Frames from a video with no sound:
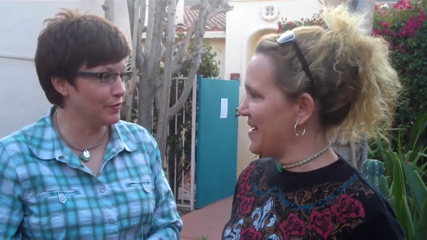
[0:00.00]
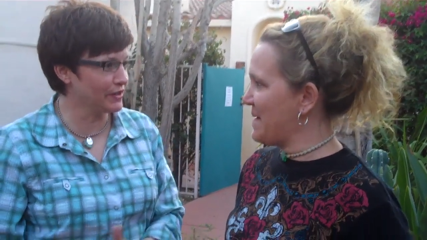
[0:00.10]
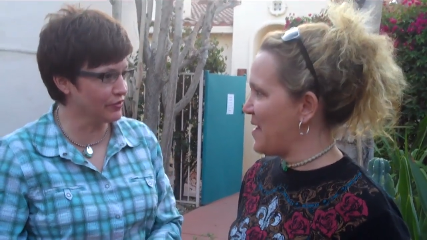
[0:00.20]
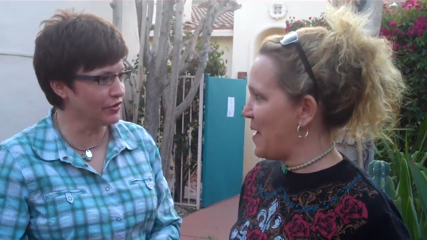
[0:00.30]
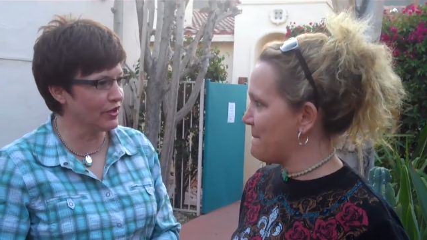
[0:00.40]
Speaker 1: we make
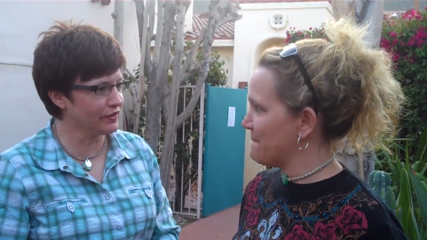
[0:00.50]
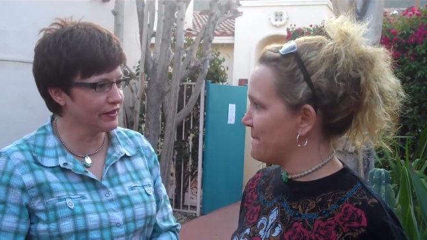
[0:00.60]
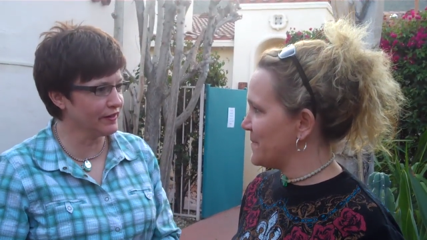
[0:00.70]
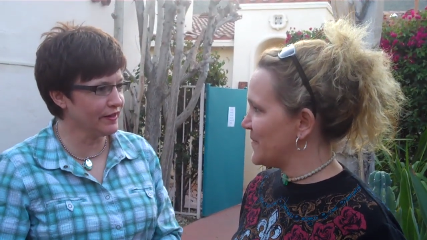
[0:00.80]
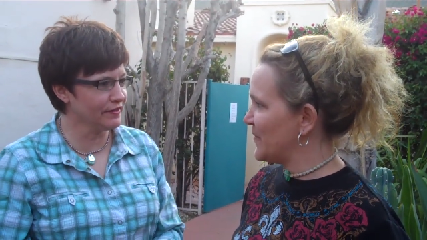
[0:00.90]
the blog
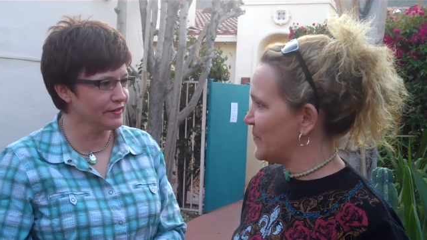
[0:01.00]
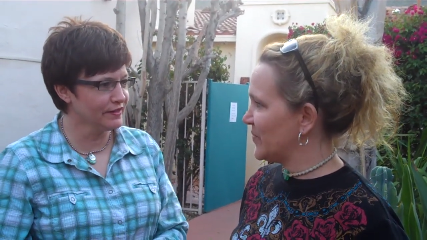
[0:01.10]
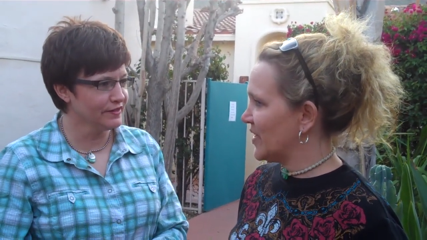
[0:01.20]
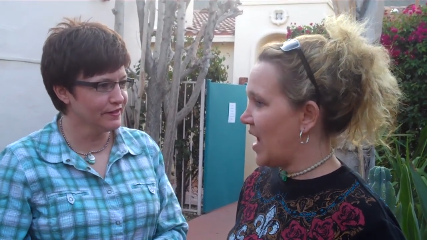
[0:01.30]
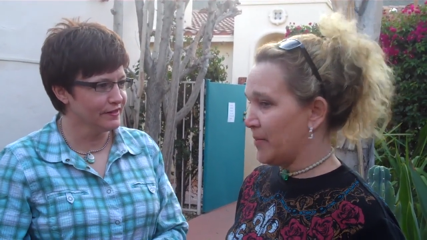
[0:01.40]
like that?
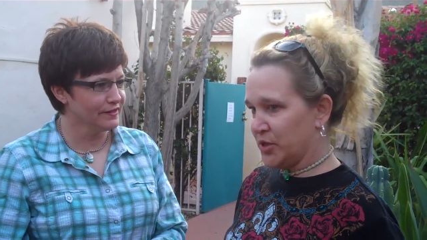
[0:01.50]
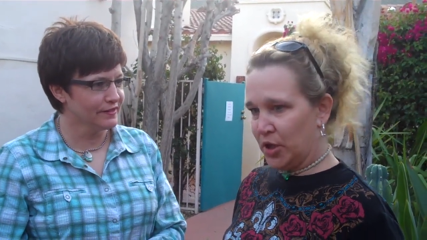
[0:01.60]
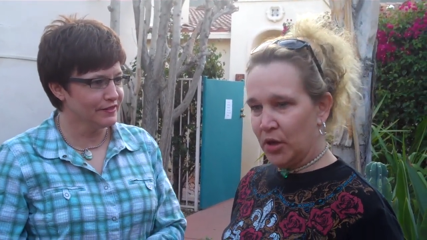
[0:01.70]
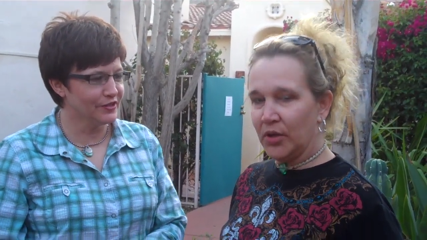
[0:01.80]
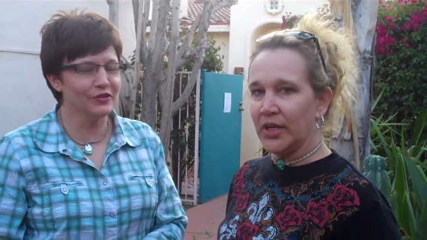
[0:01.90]

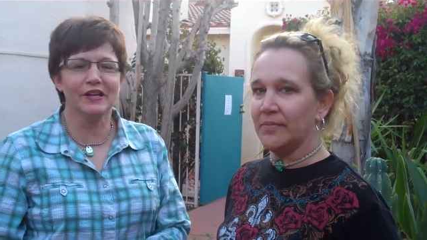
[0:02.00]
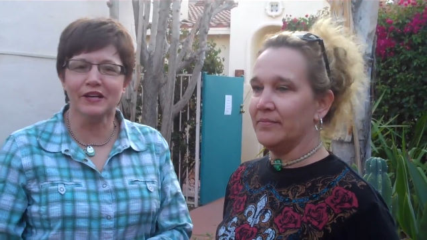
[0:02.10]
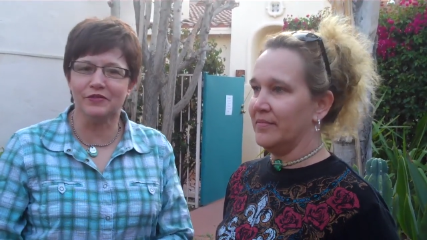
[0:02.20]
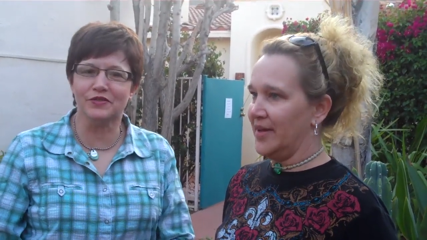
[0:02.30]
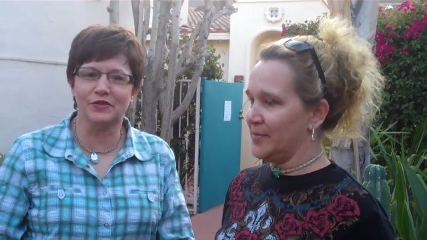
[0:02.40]
Absolutely.
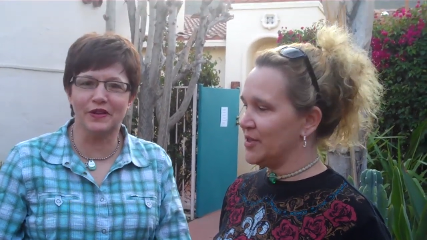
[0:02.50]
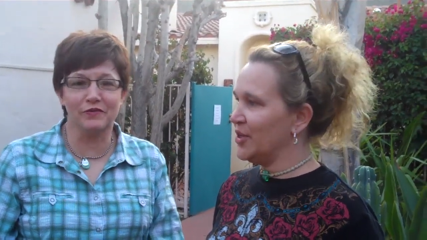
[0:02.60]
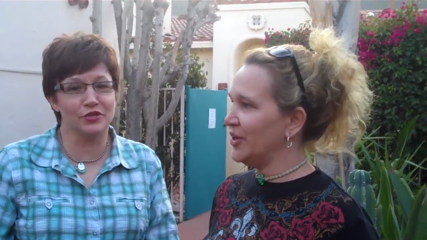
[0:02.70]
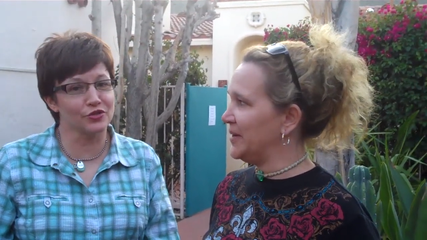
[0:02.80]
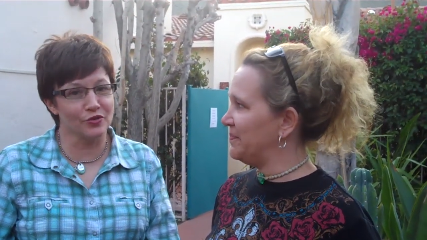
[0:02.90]
Okay, so that
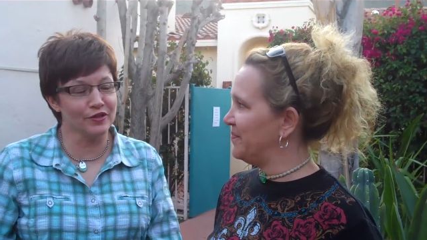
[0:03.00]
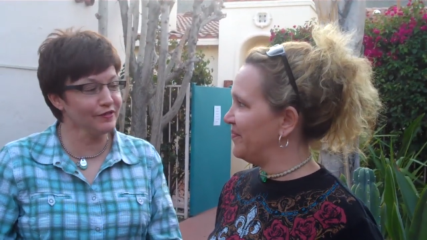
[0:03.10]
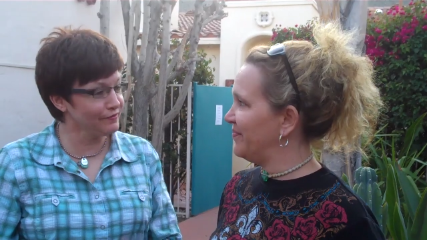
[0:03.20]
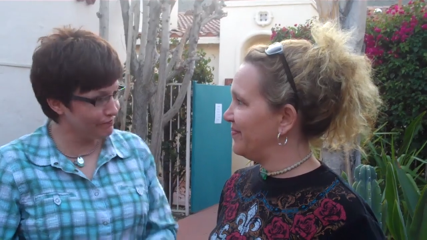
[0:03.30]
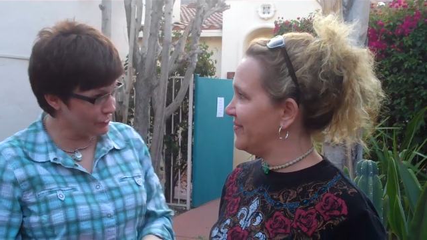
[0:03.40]
was short
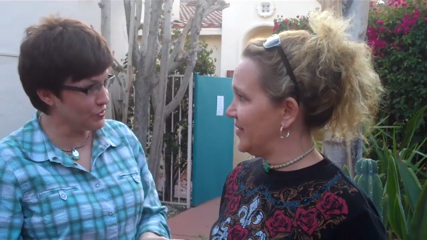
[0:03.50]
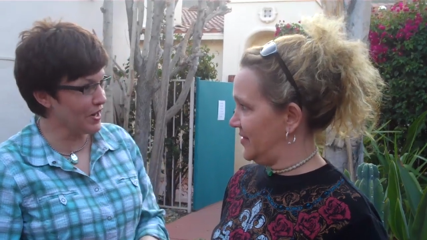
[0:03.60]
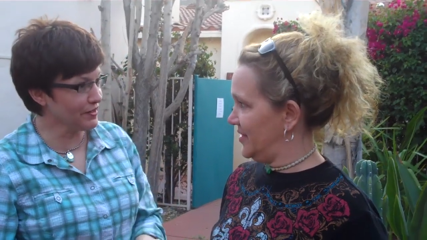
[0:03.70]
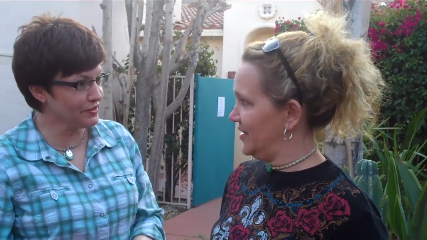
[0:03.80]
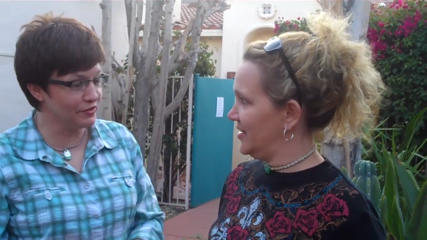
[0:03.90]

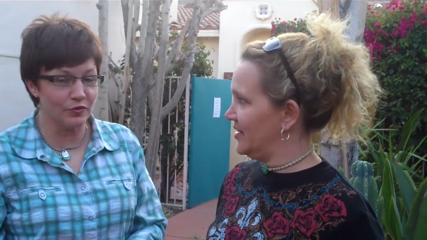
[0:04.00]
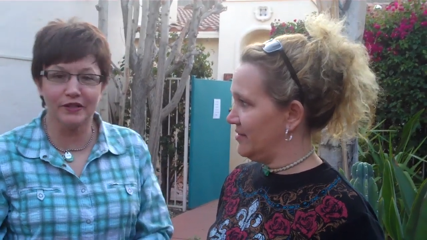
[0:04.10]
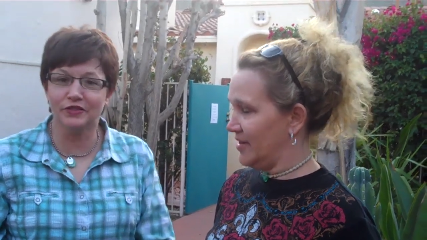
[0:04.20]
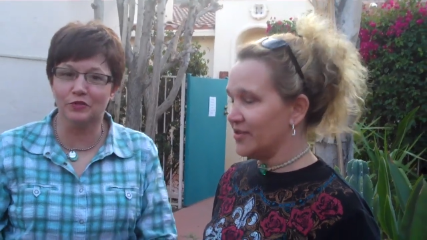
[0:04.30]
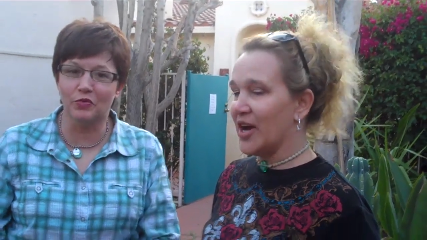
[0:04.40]
direct and right
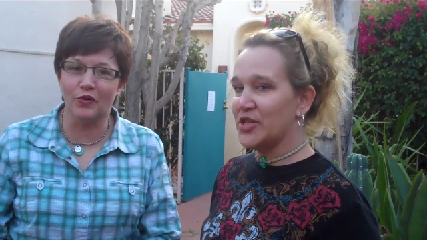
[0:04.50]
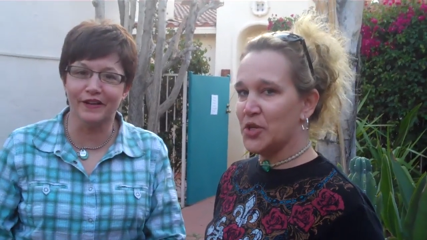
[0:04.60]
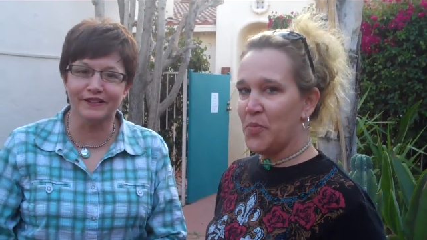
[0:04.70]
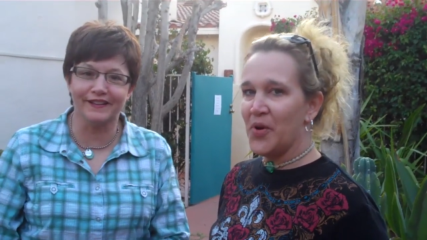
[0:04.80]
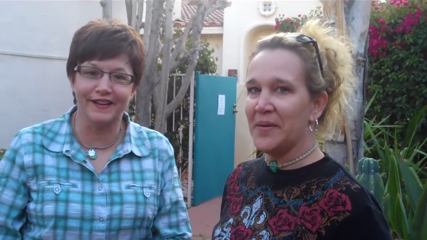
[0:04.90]
to the
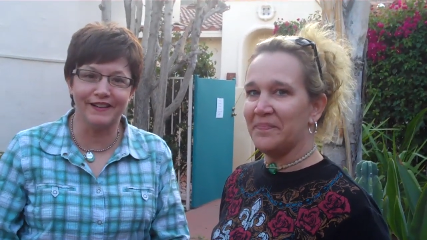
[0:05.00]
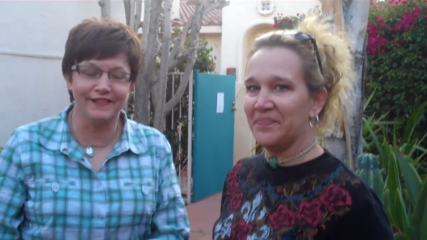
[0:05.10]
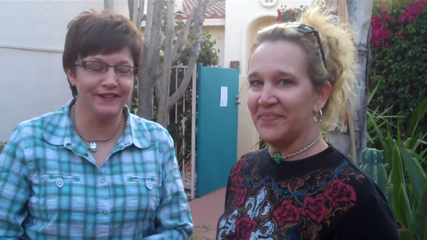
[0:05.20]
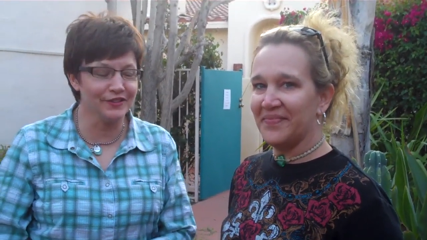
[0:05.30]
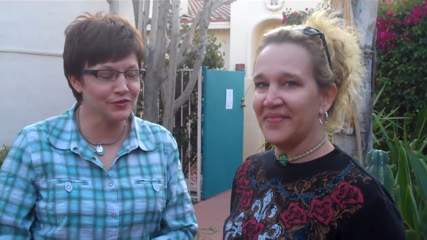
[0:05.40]
point, And
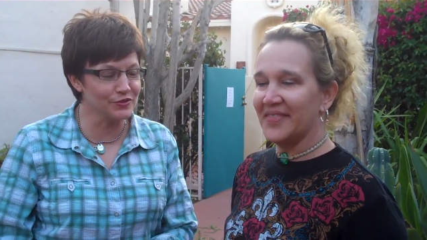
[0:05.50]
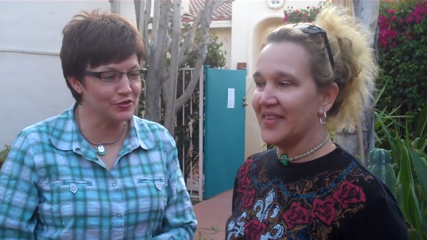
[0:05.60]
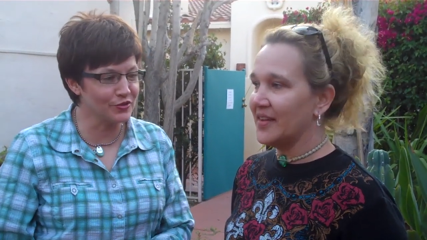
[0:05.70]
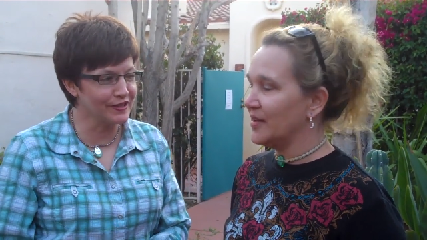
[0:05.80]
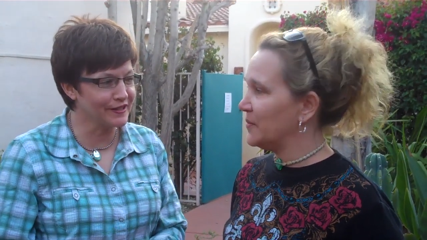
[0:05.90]
thanks for
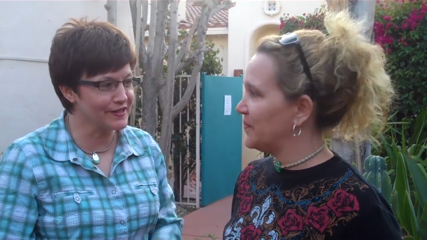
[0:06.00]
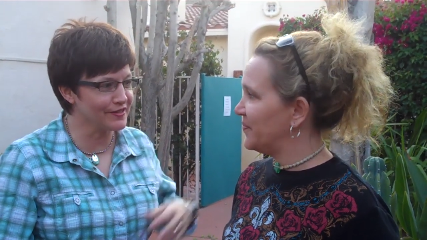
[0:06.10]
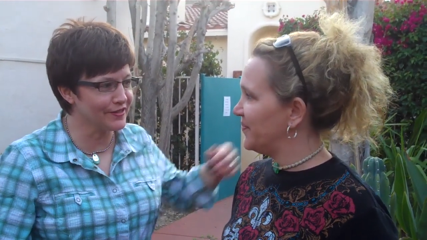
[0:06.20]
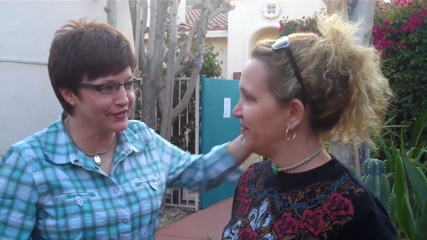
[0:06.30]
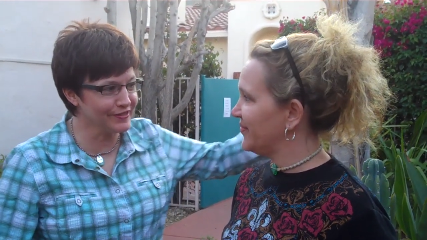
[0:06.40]
joining us,
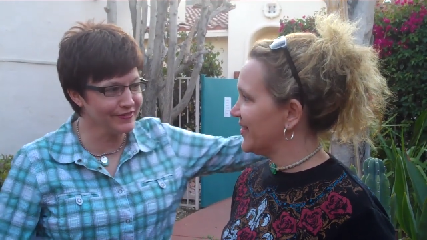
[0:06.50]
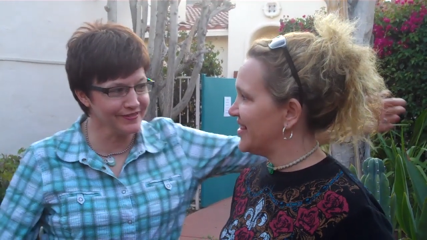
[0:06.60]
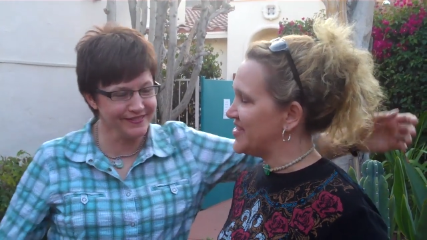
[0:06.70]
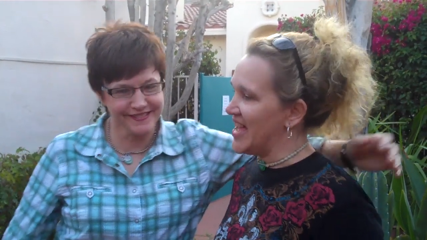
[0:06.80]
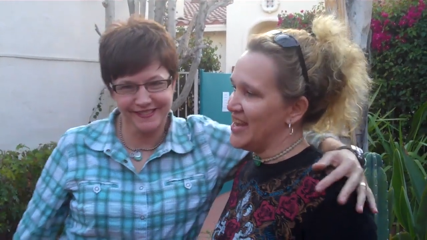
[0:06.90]
Larkin.
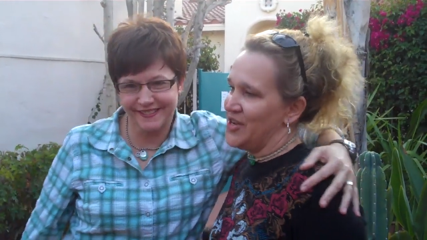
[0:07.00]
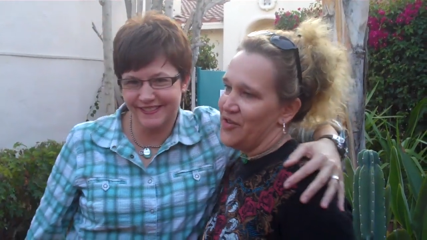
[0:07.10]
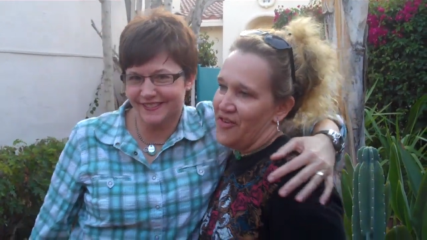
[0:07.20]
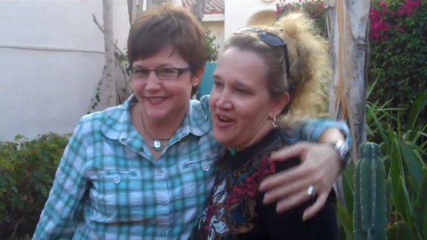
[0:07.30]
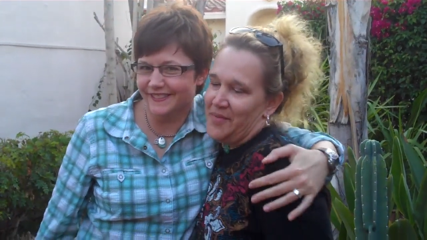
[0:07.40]
Thank you
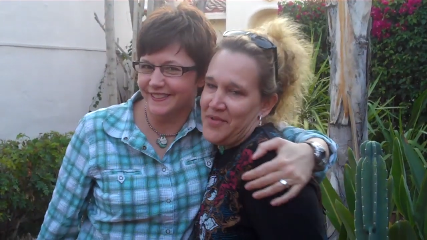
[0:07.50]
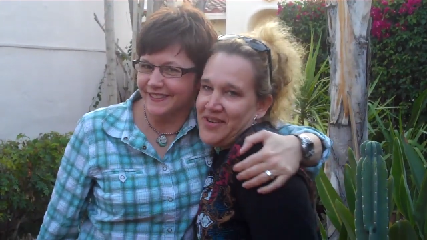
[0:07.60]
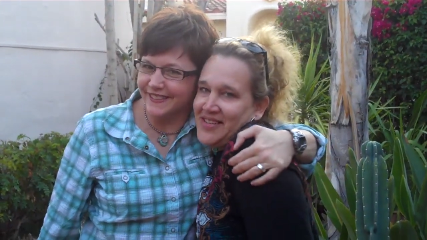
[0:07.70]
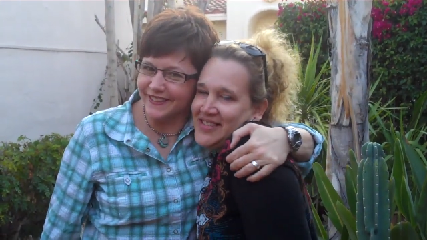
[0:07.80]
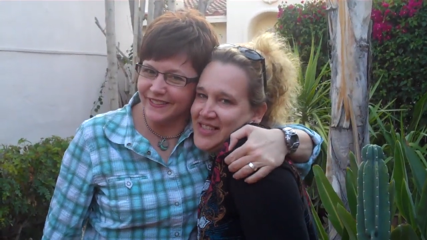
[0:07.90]
very
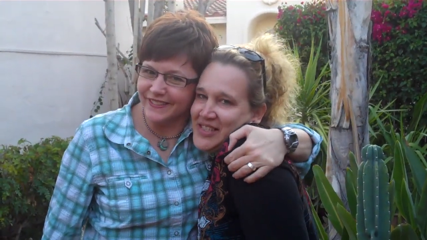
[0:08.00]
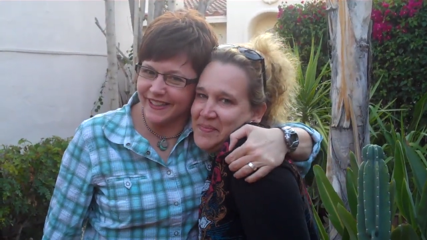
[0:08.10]
much.